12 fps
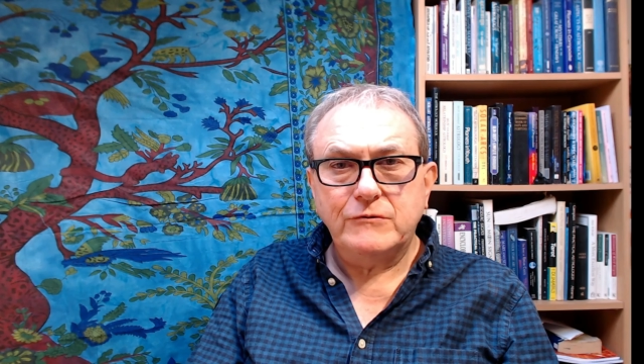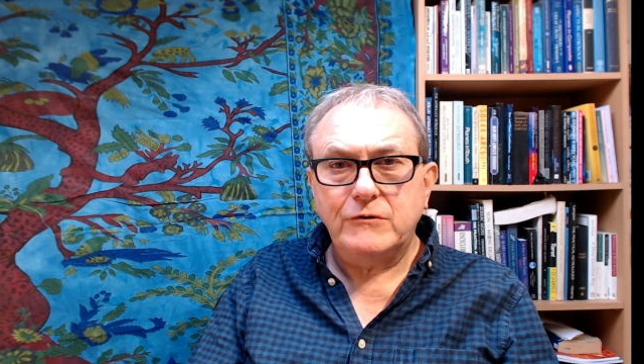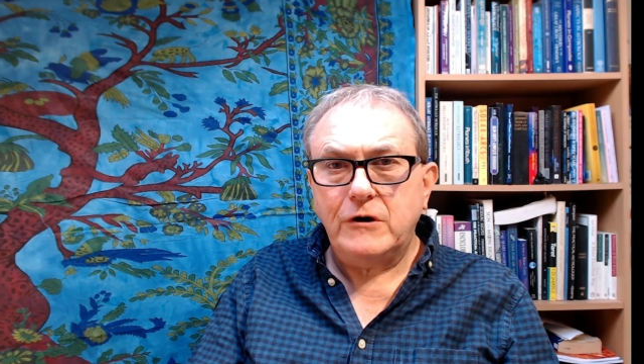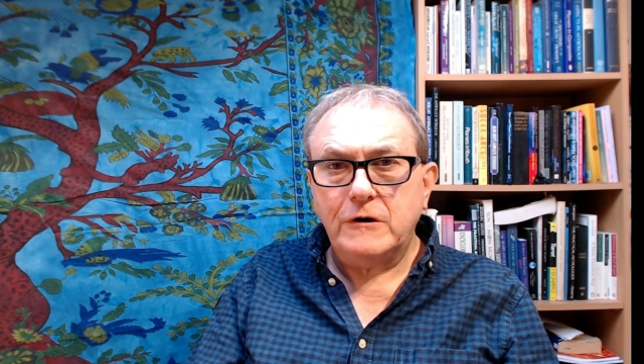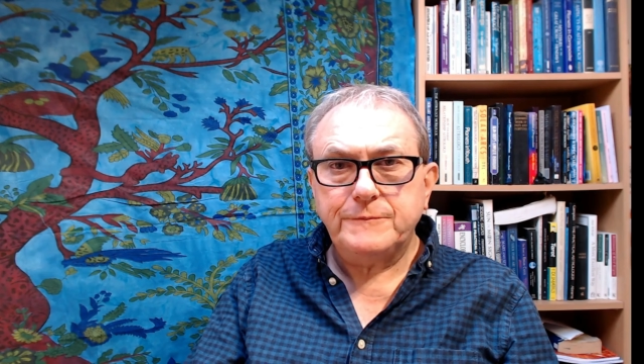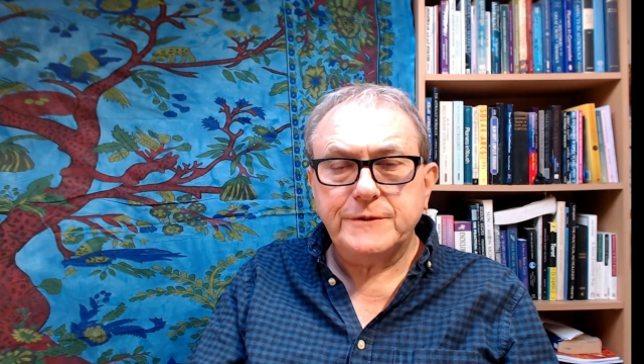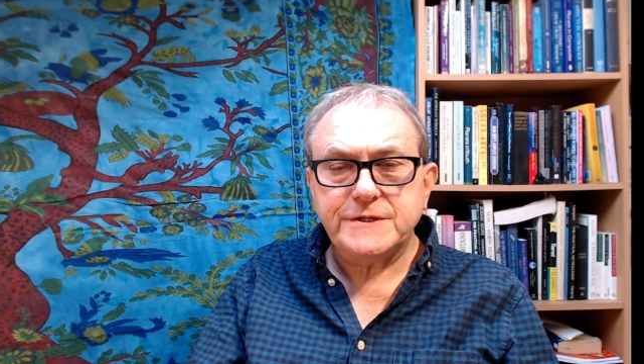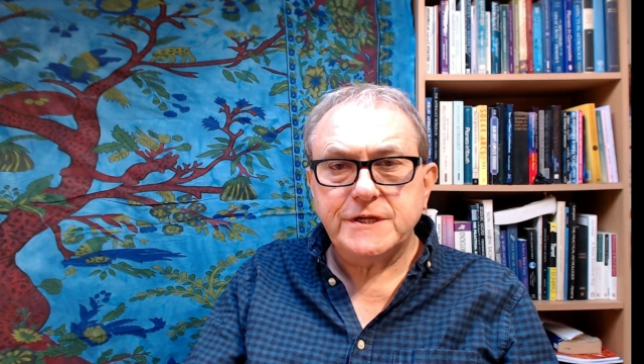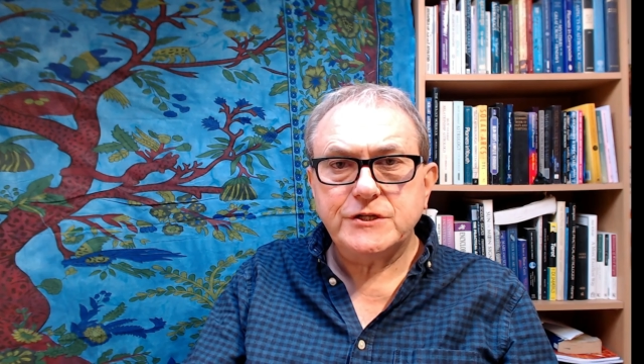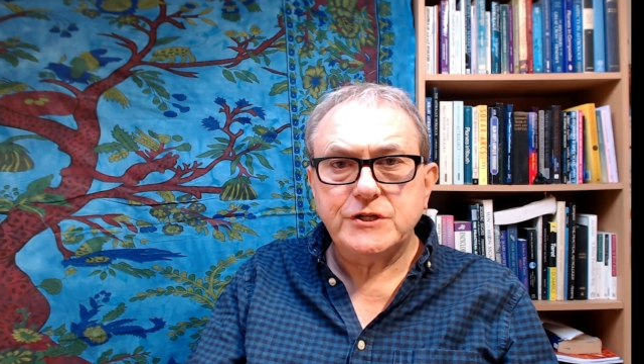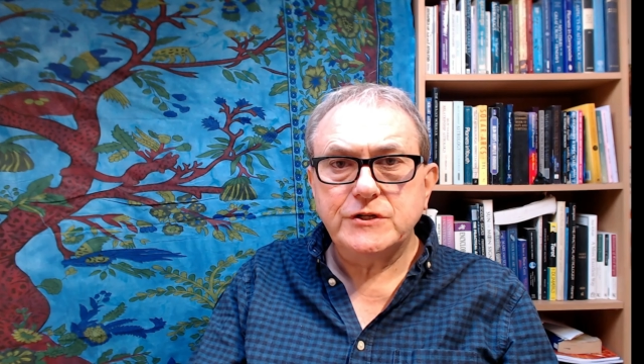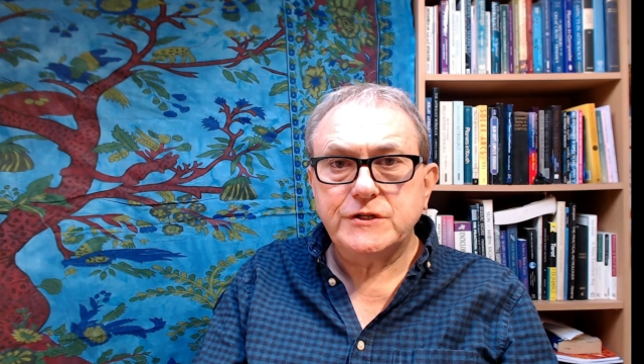or
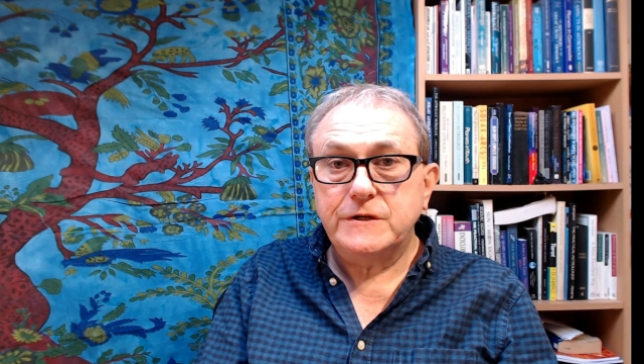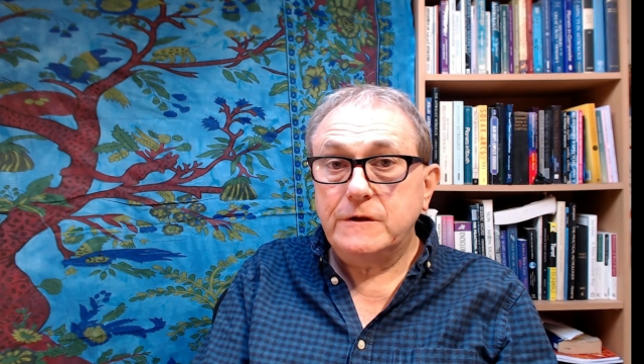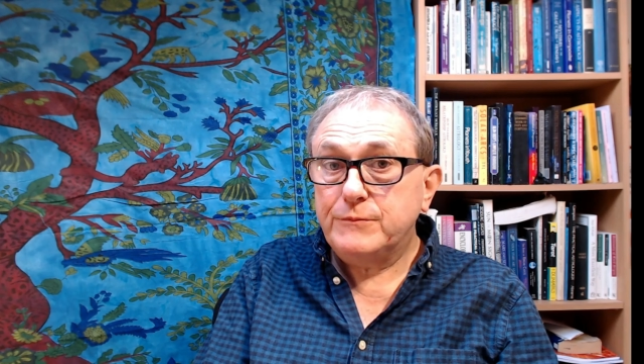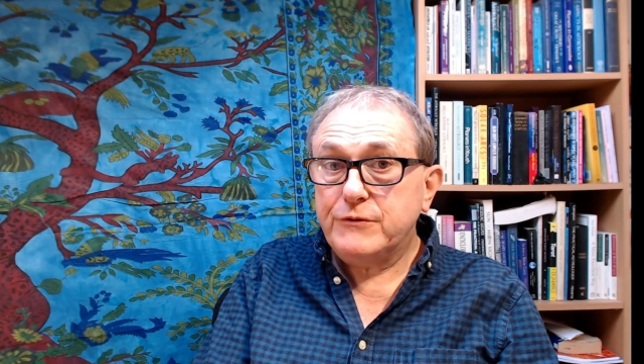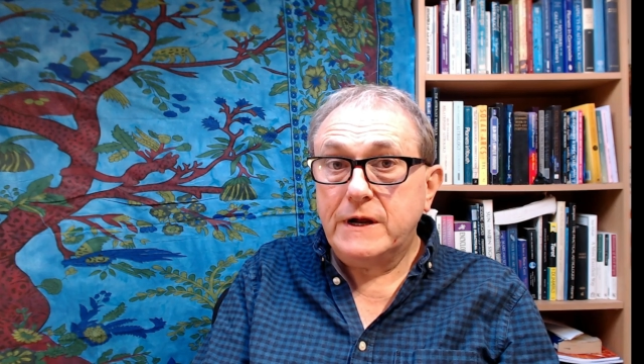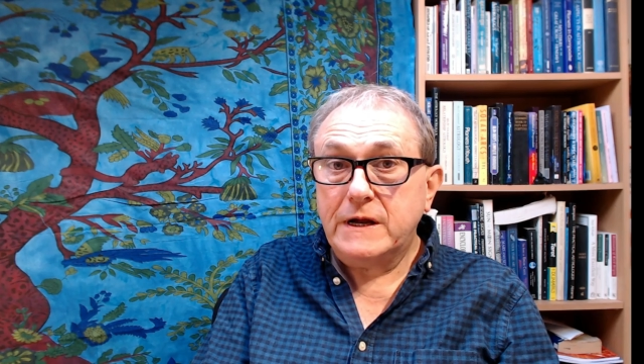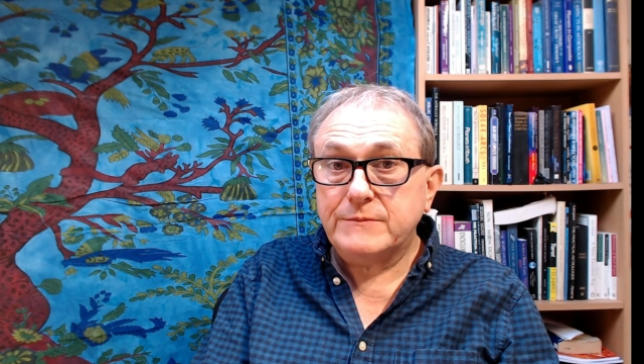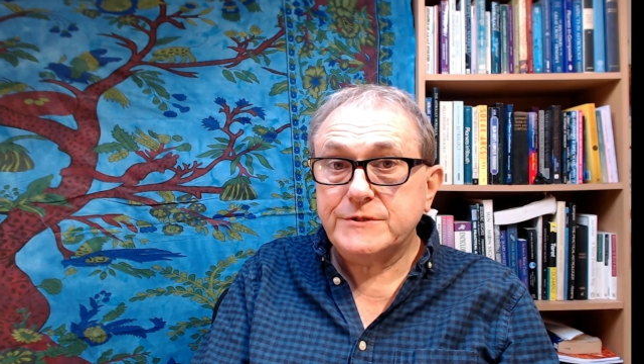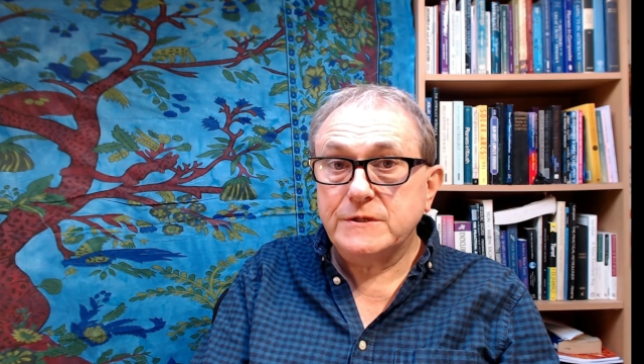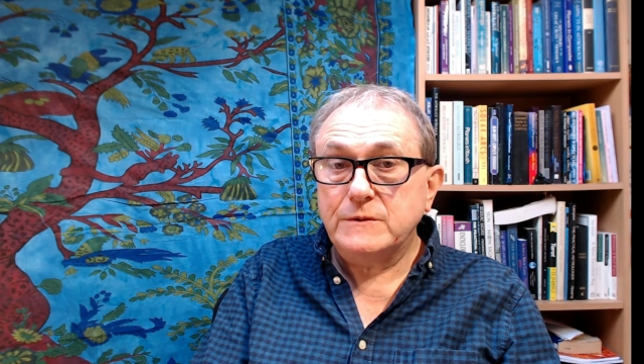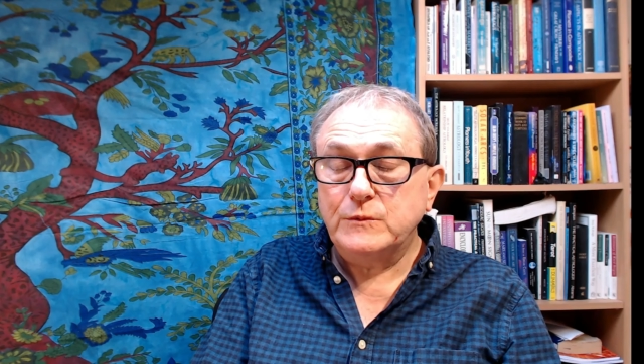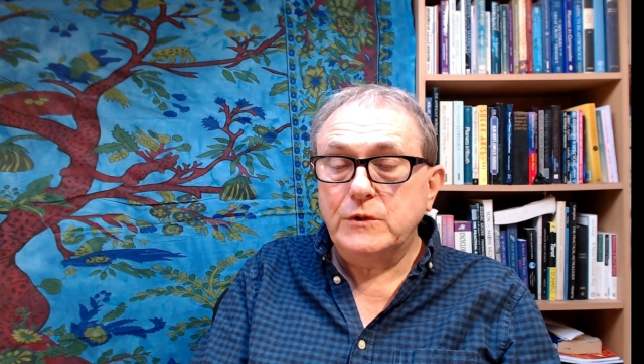opposition to you,
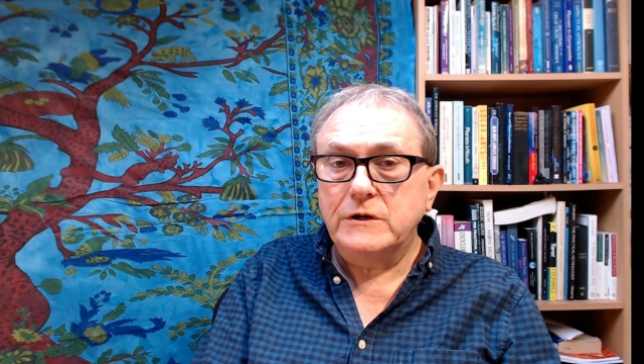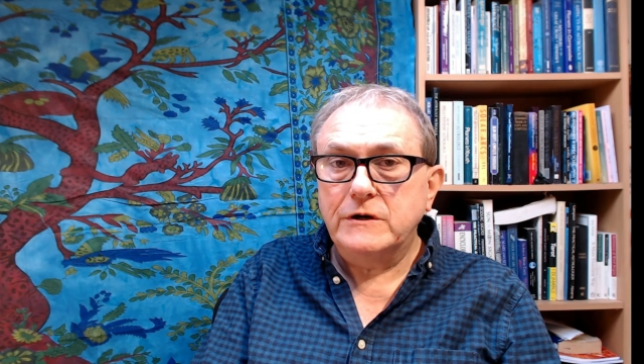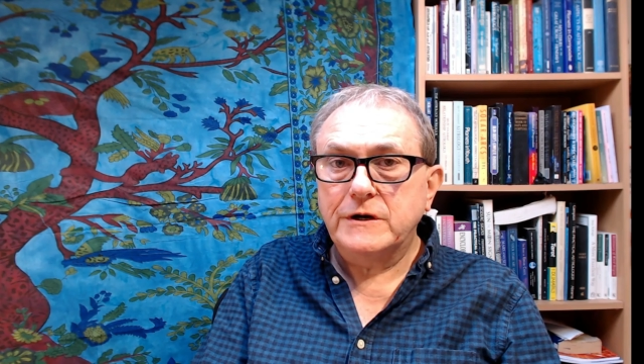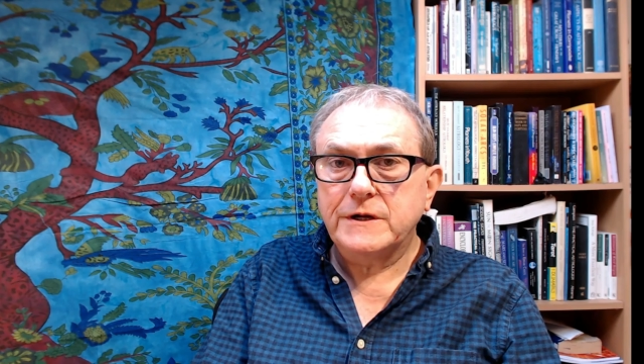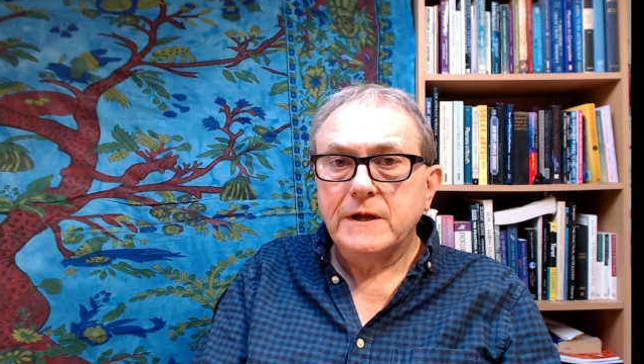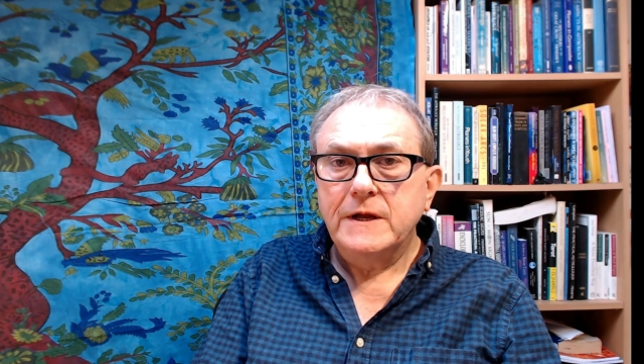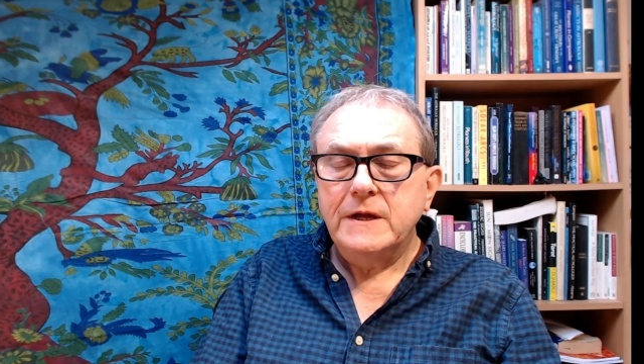perhaps at work,